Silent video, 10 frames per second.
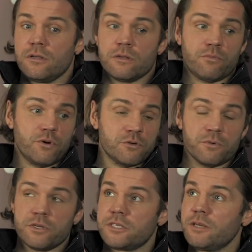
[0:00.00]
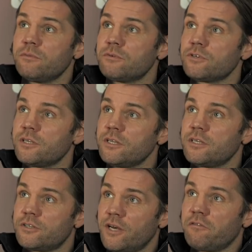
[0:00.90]
the boys will be the same. So you need
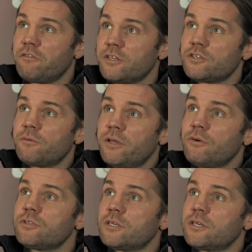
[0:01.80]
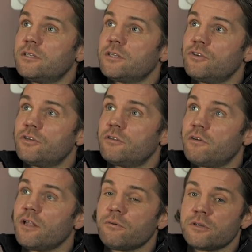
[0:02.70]
to try and find something else to continue to
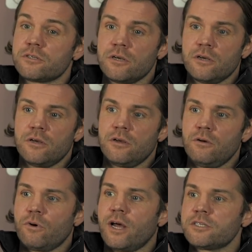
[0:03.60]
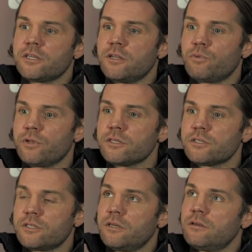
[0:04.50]
develop, because we're asking the
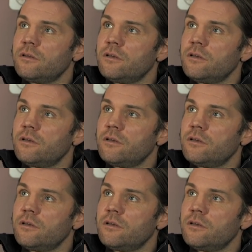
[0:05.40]
players to